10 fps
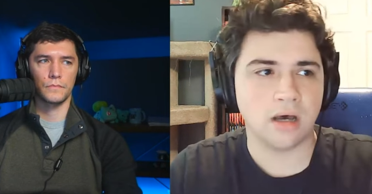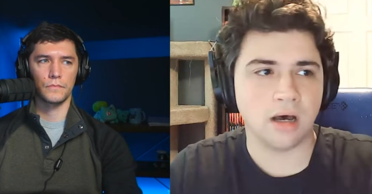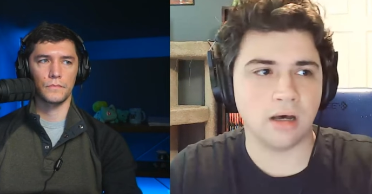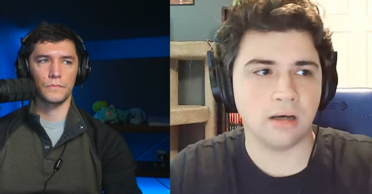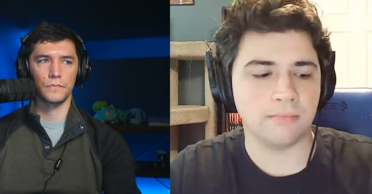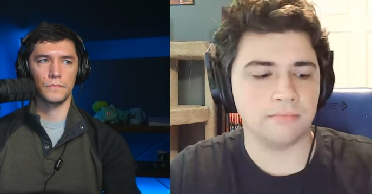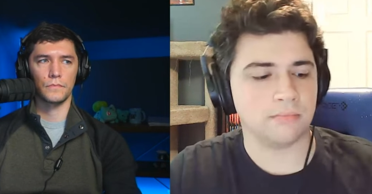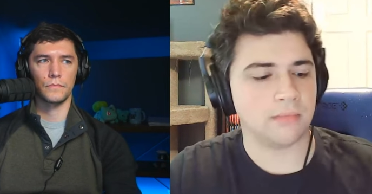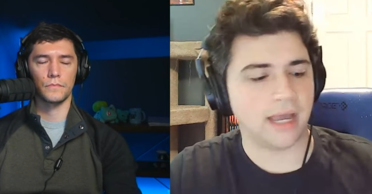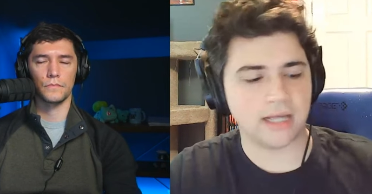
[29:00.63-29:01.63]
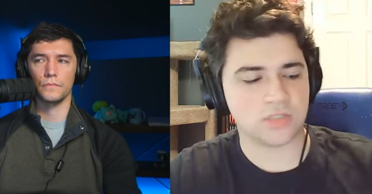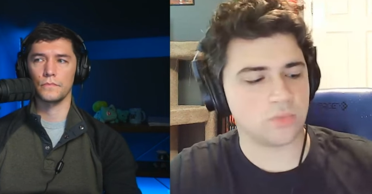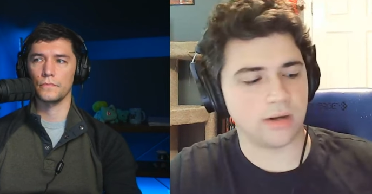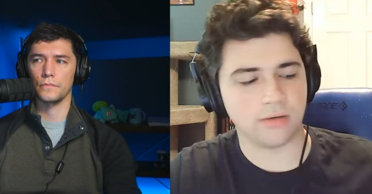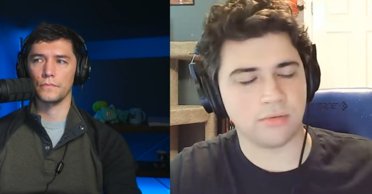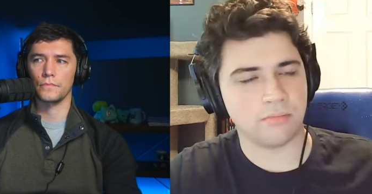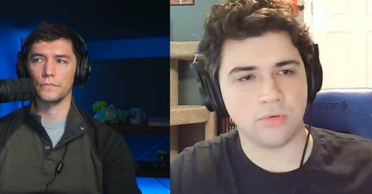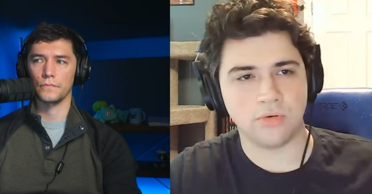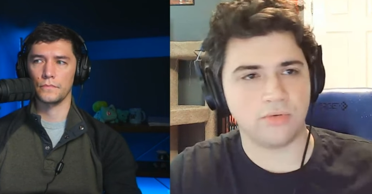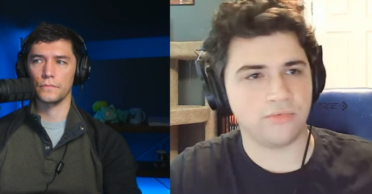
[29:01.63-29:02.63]
Speaker 1: um, I just want to
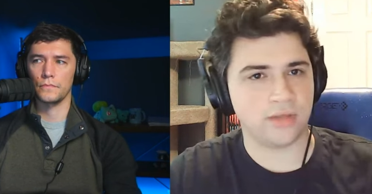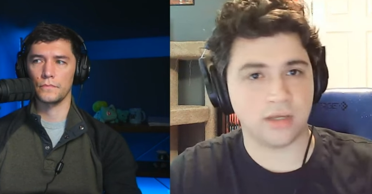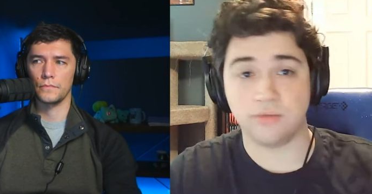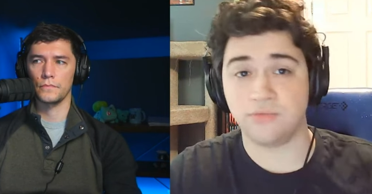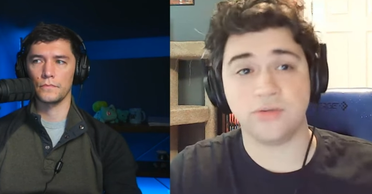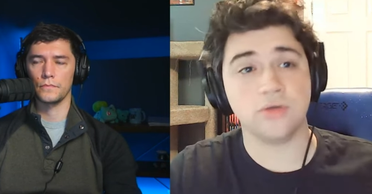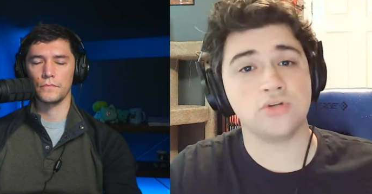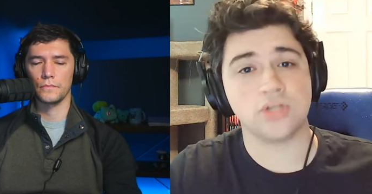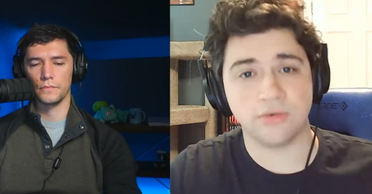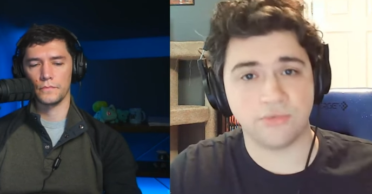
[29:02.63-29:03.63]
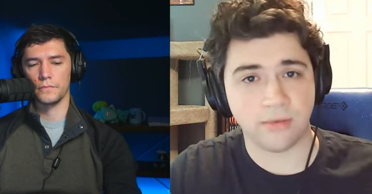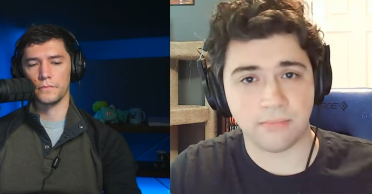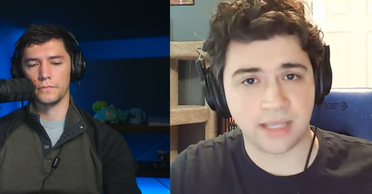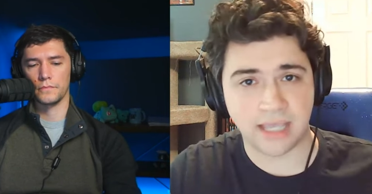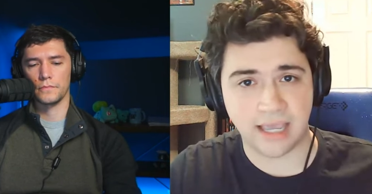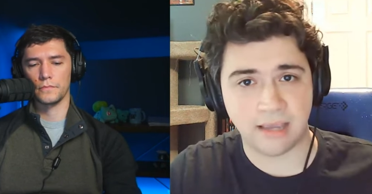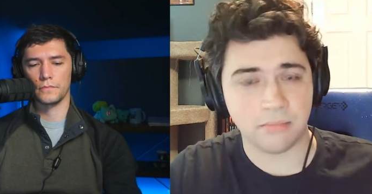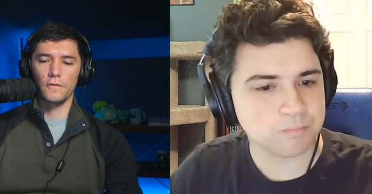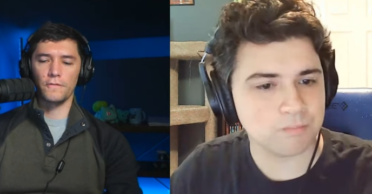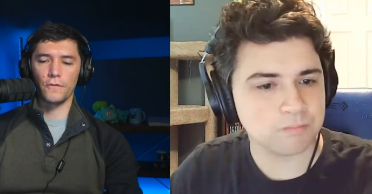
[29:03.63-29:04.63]
remove the confusion from the game
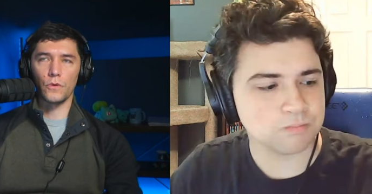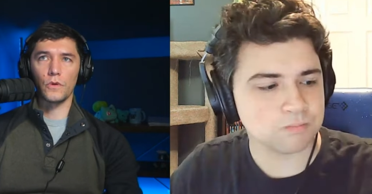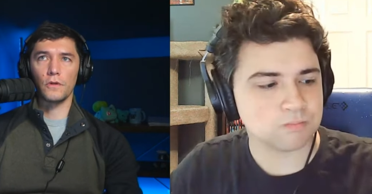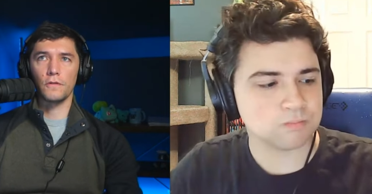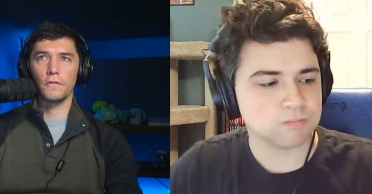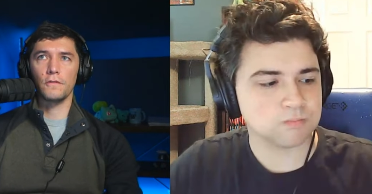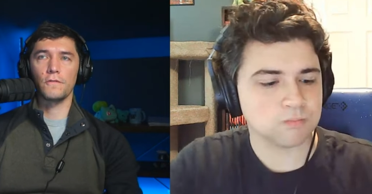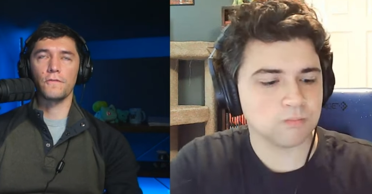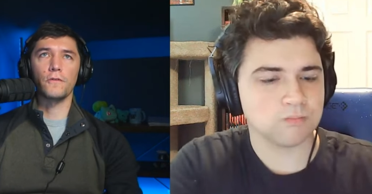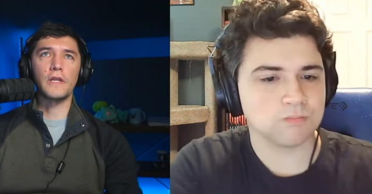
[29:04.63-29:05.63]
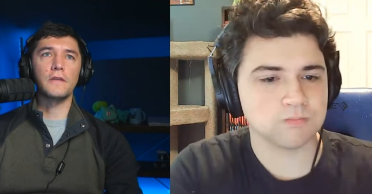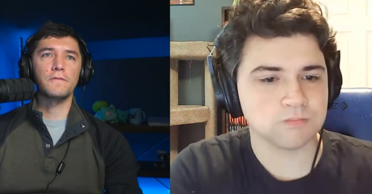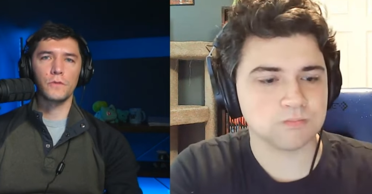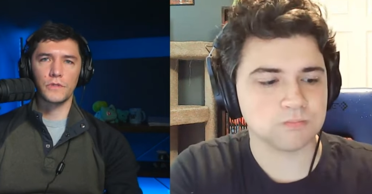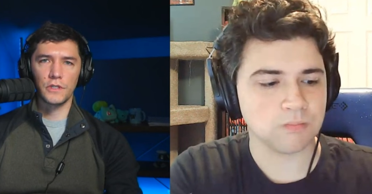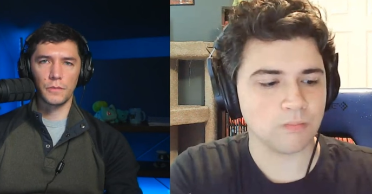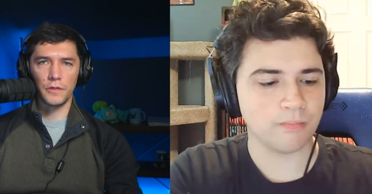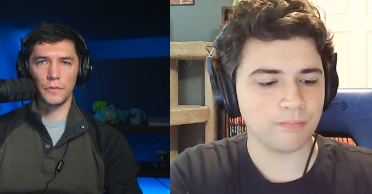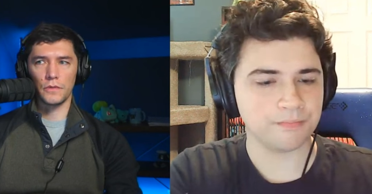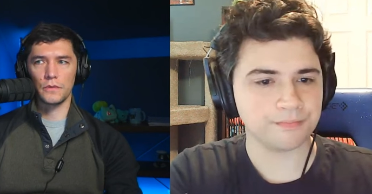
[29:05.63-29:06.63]
Speaker 2: for for influencing
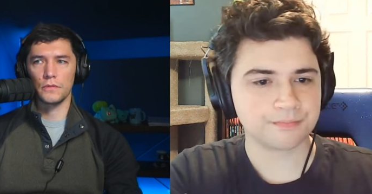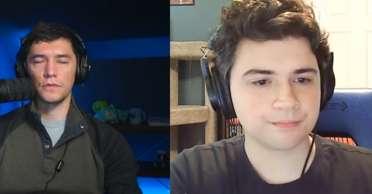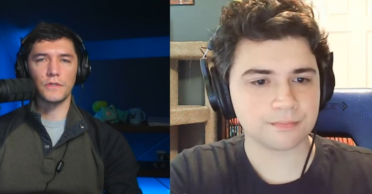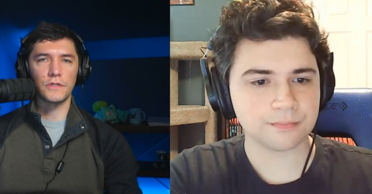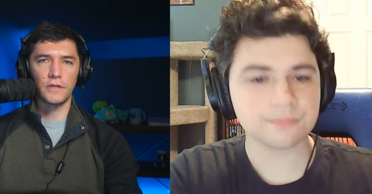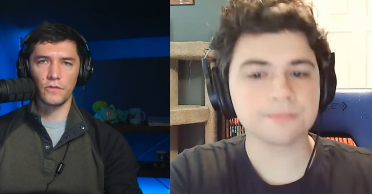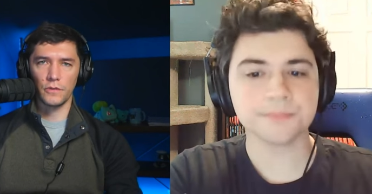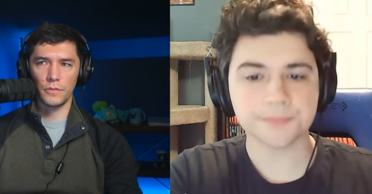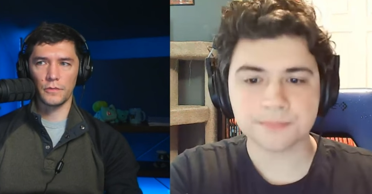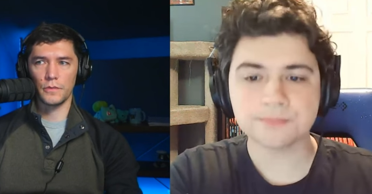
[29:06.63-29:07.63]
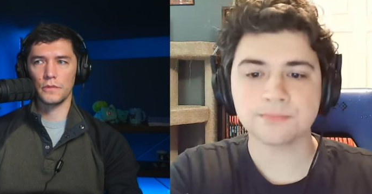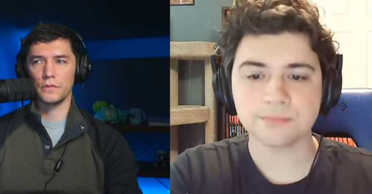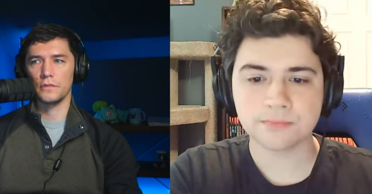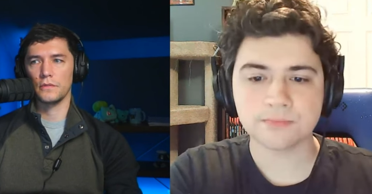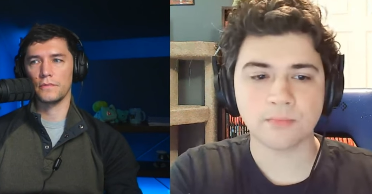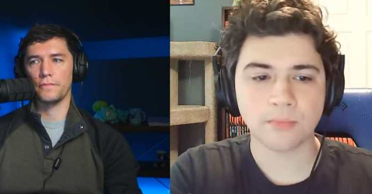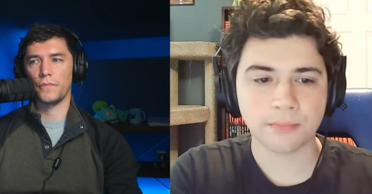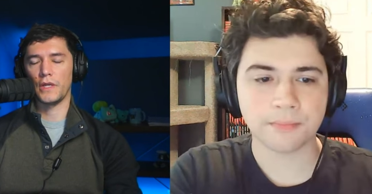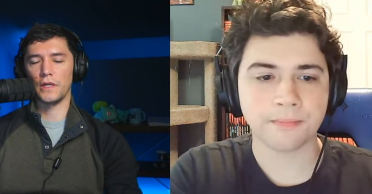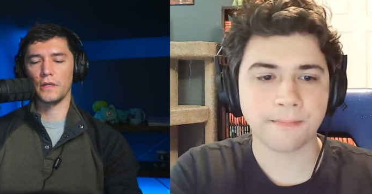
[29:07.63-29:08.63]
people, deceiving people,
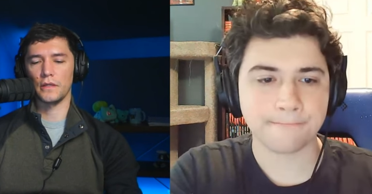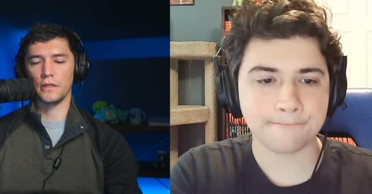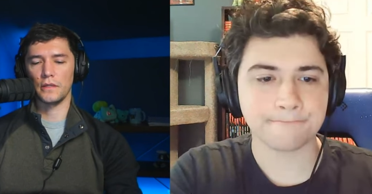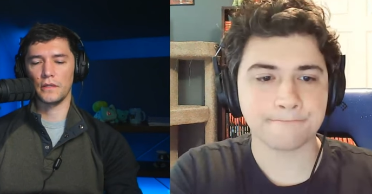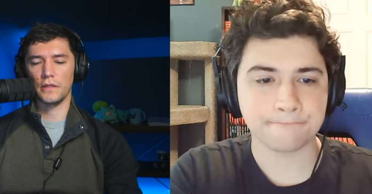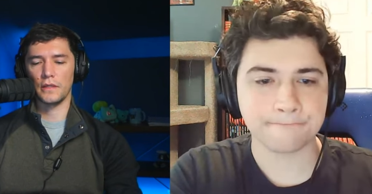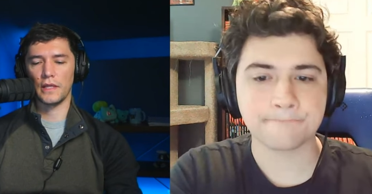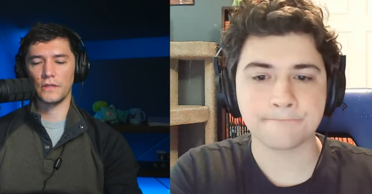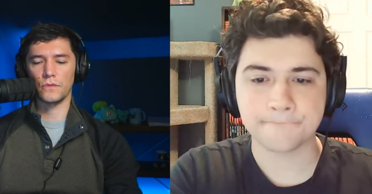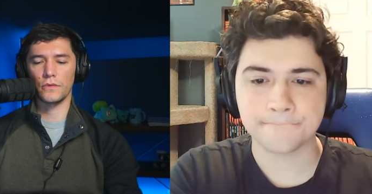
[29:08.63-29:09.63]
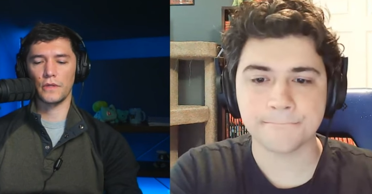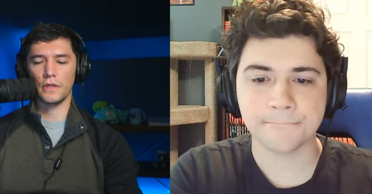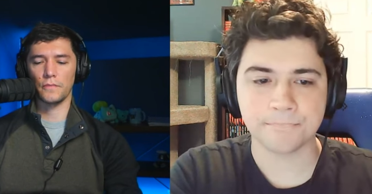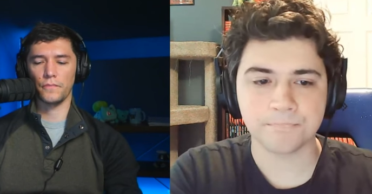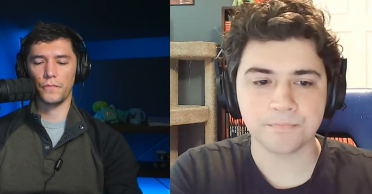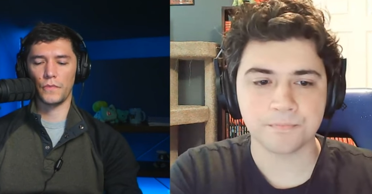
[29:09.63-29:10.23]
uh, that sort of thing.